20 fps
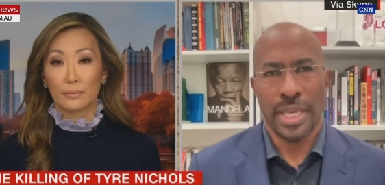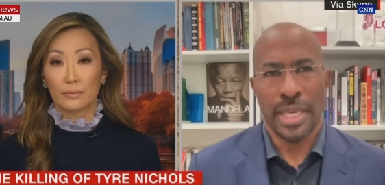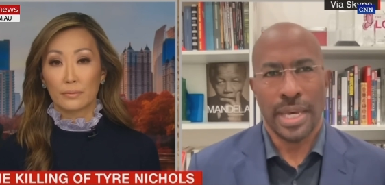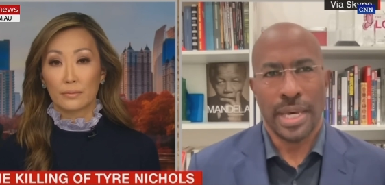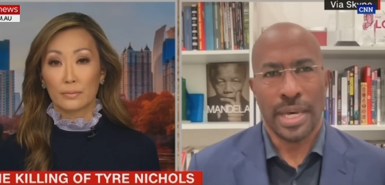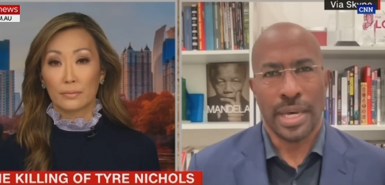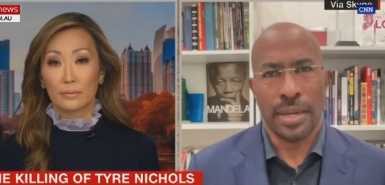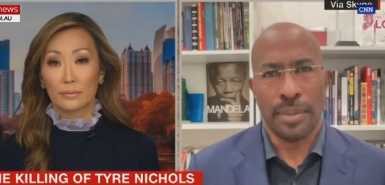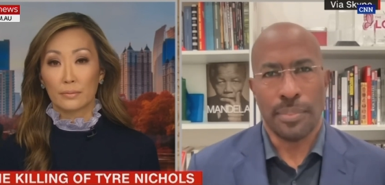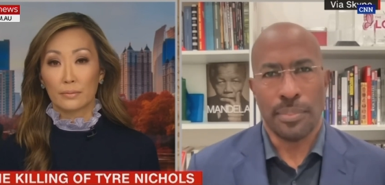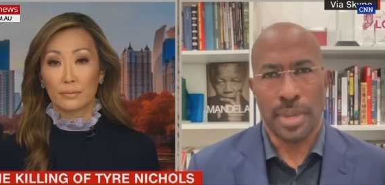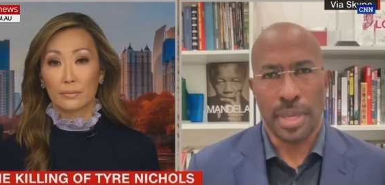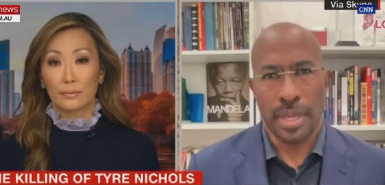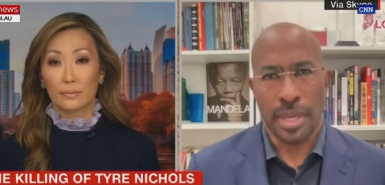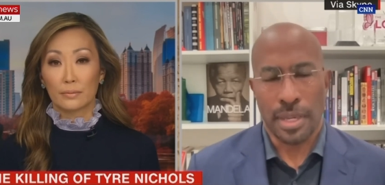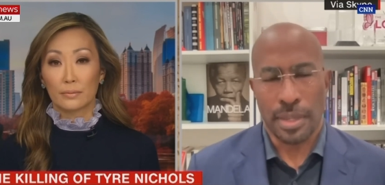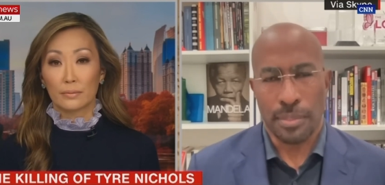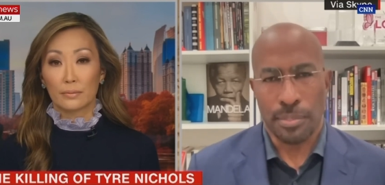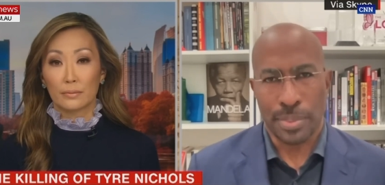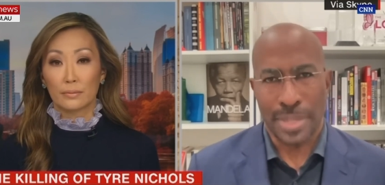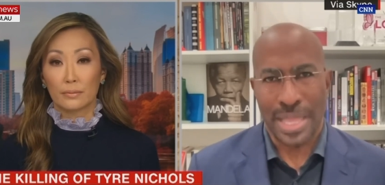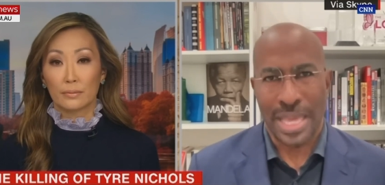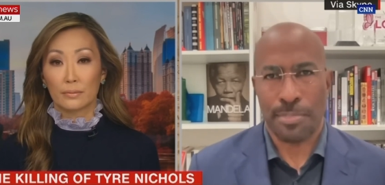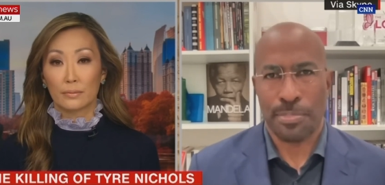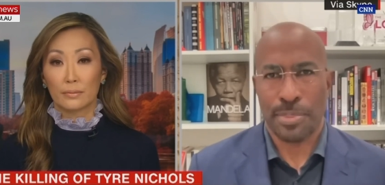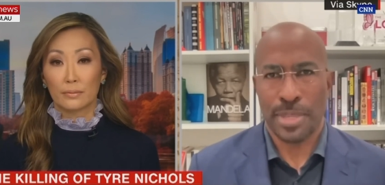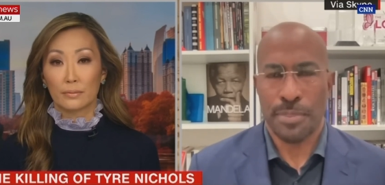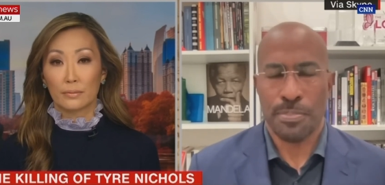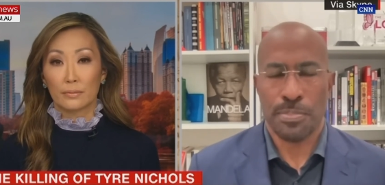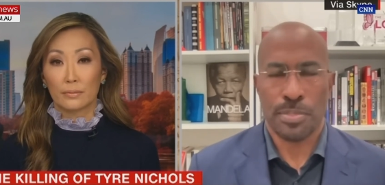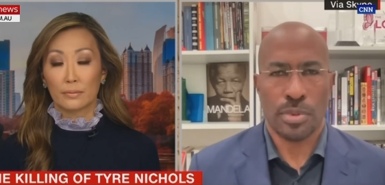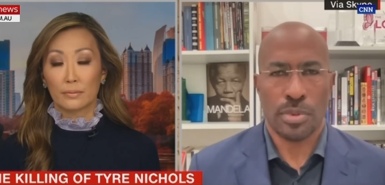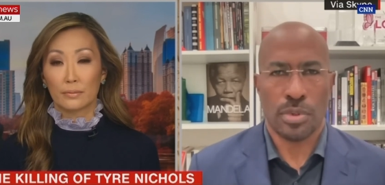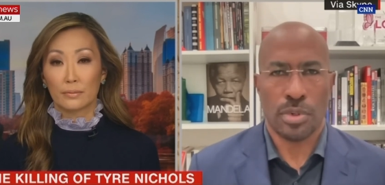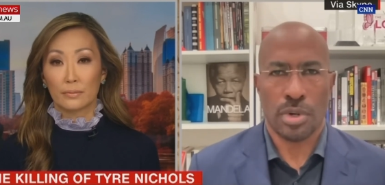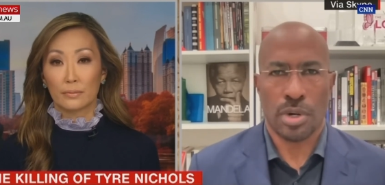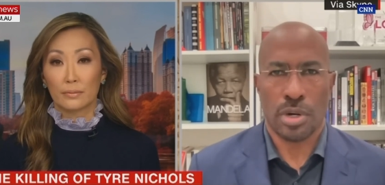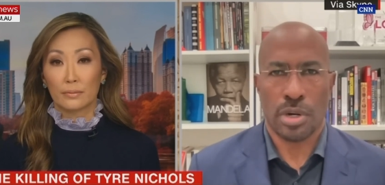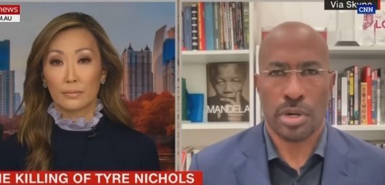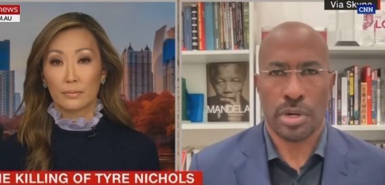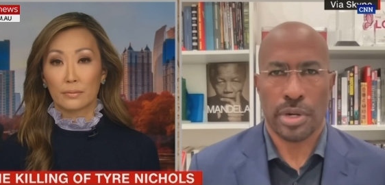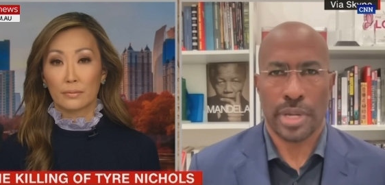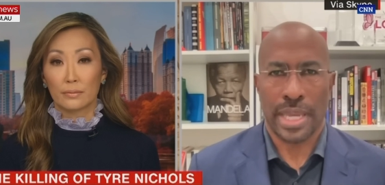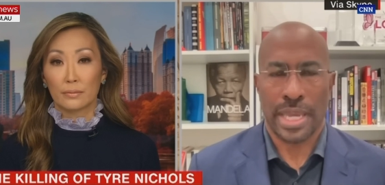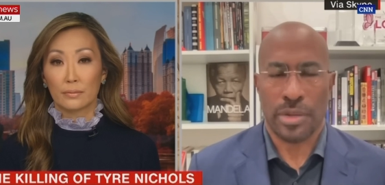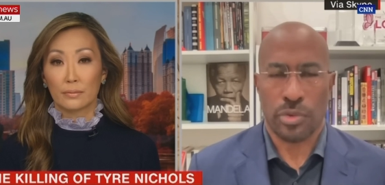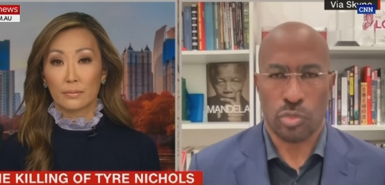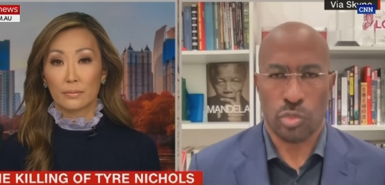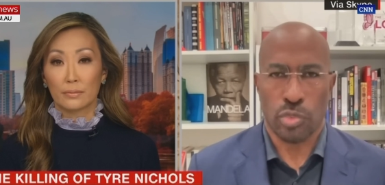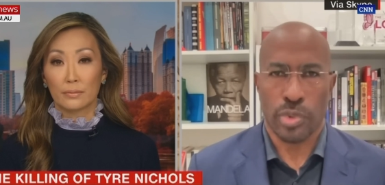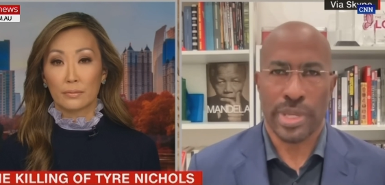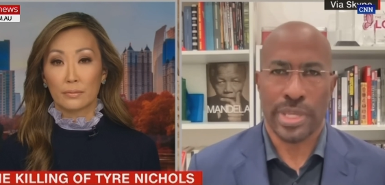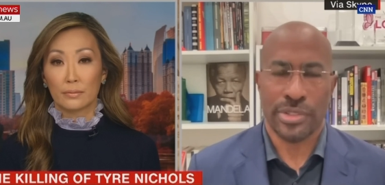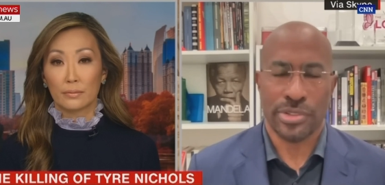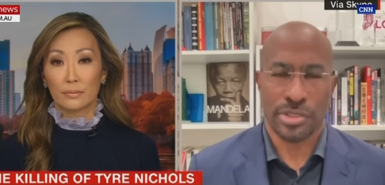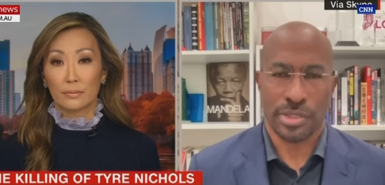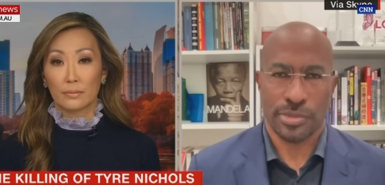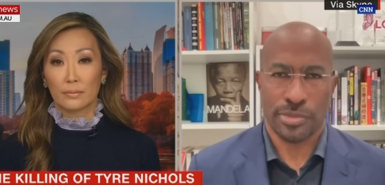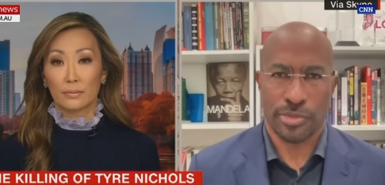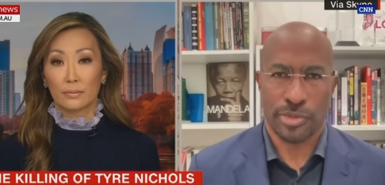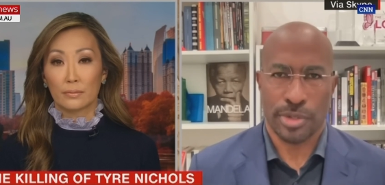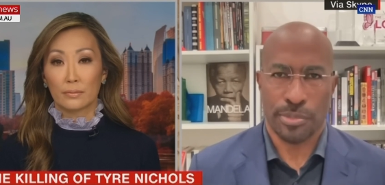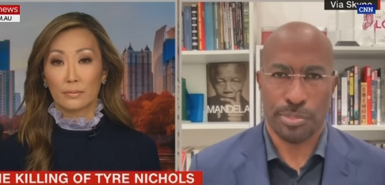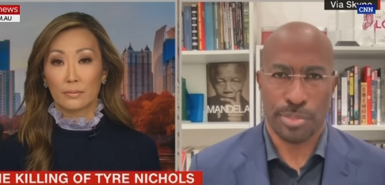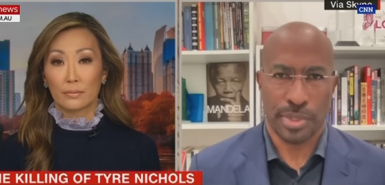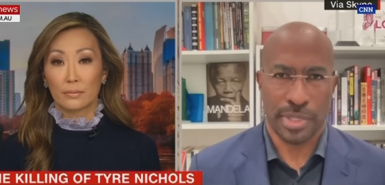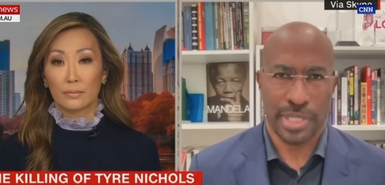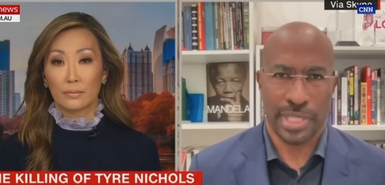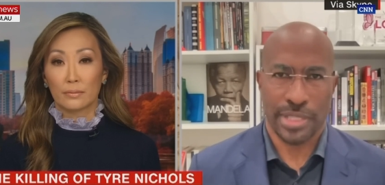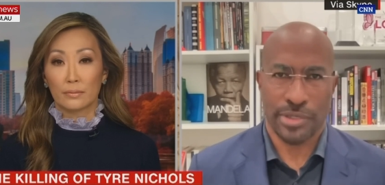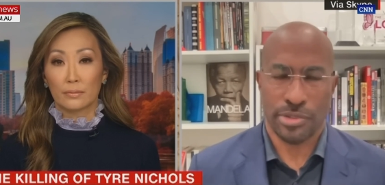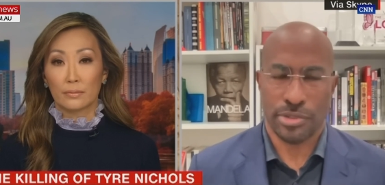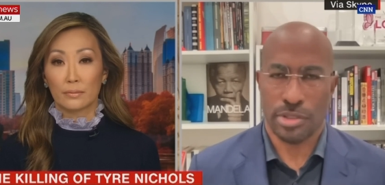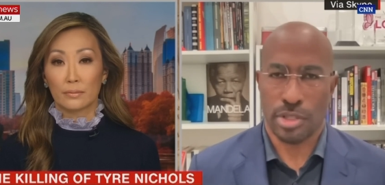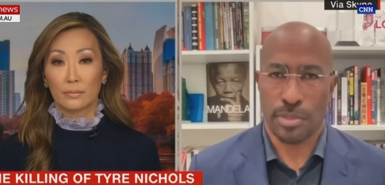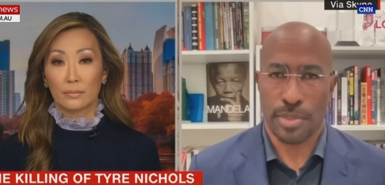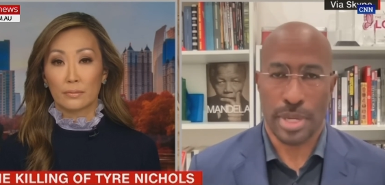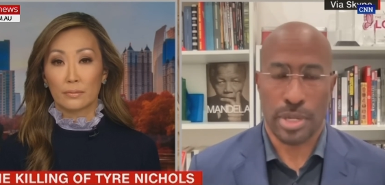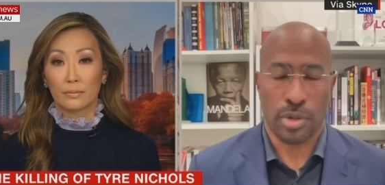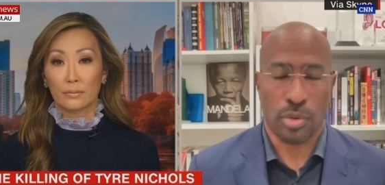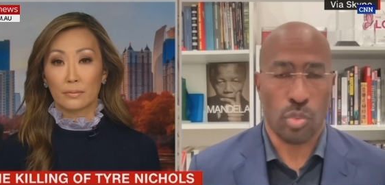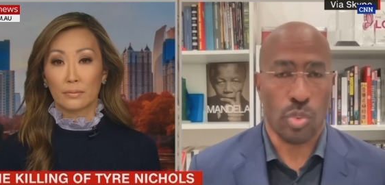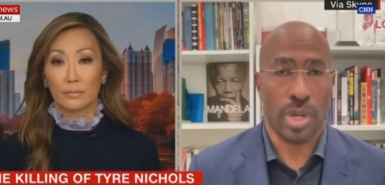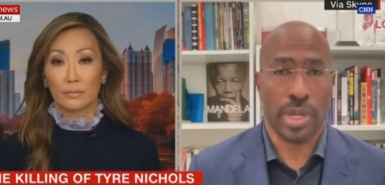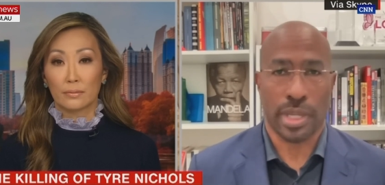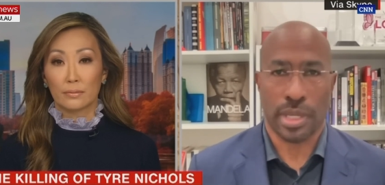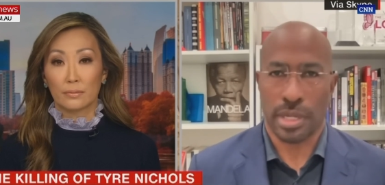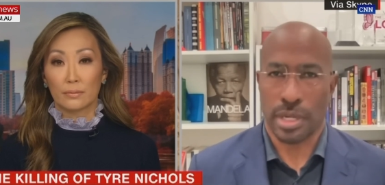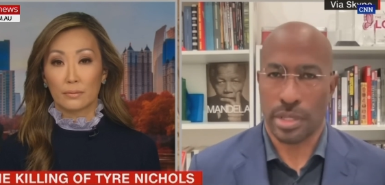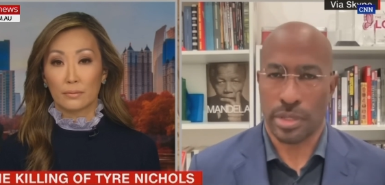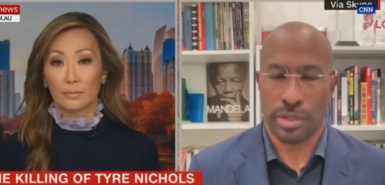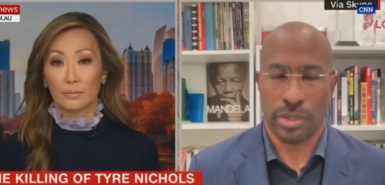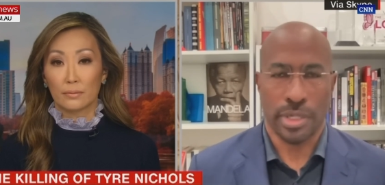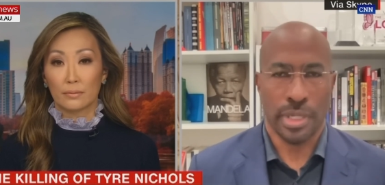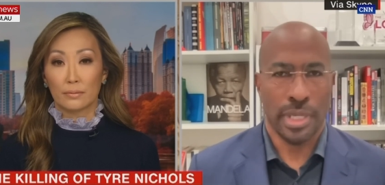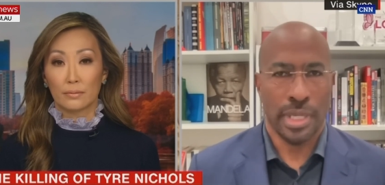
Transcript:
Speaker 1: uh, uh, black people are at risk from police no matter what color.